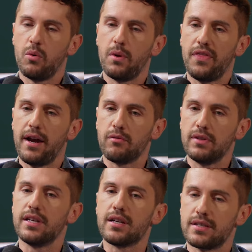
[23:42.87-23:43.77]
without
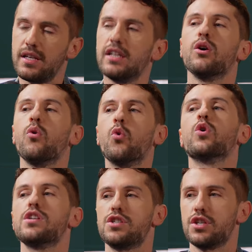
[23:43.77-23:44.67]
really understanding the
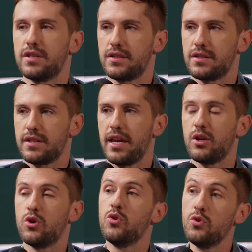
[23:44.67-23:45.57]
origins
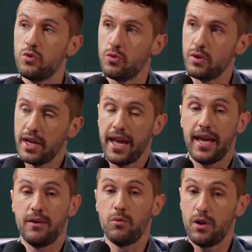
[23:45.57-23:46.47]
and who
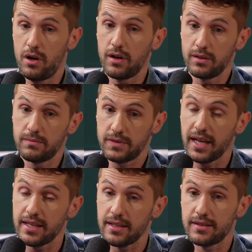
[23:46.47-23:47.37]
are
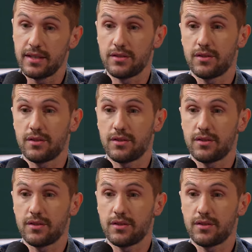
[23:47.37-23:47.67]
saying these things.